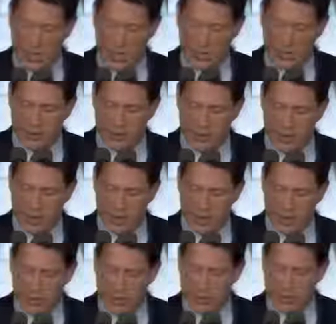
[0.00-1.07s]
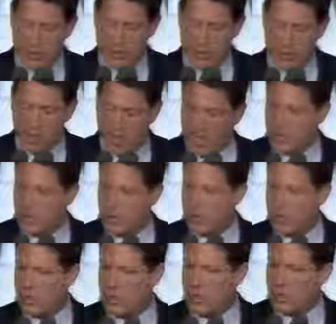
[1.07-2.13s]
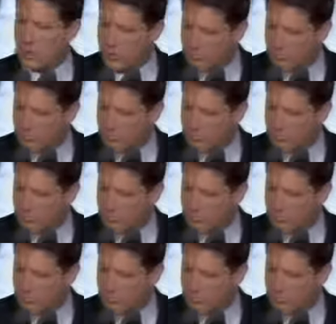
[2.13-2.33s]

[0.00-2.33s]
uh, Senator Boxer and Senator